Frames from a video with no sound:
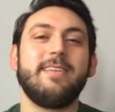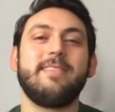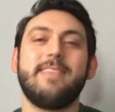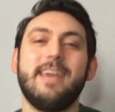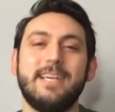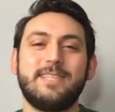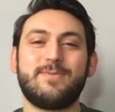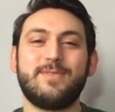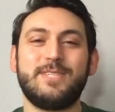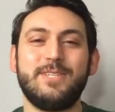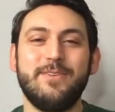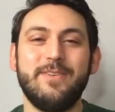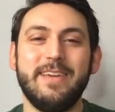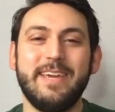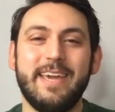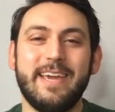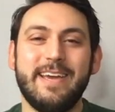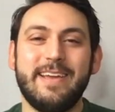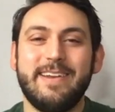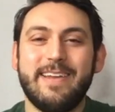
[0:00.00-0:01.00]
thanks for
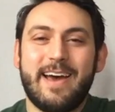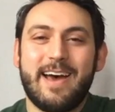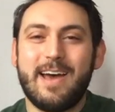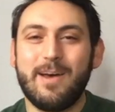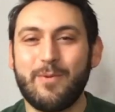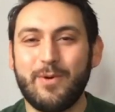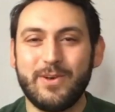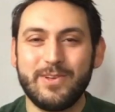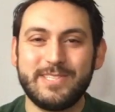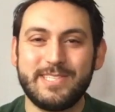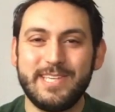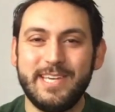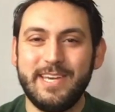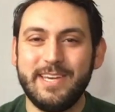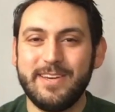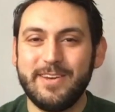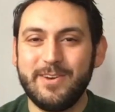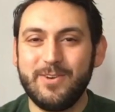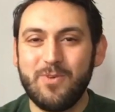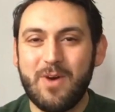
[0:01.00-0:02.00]
tuning in. I will see
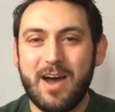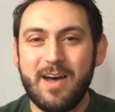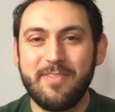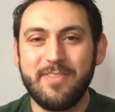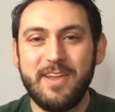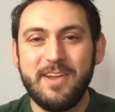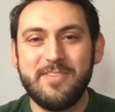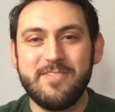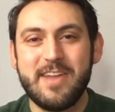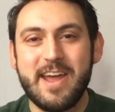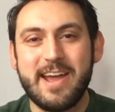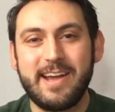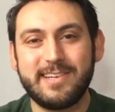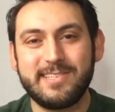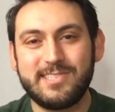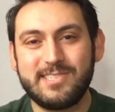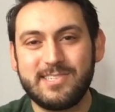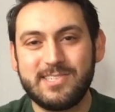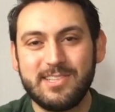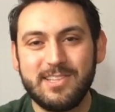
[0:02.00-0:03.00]
you on the
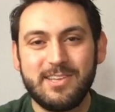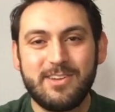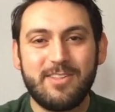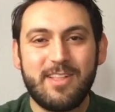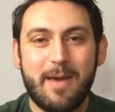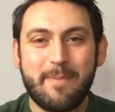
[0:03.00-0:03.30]
next little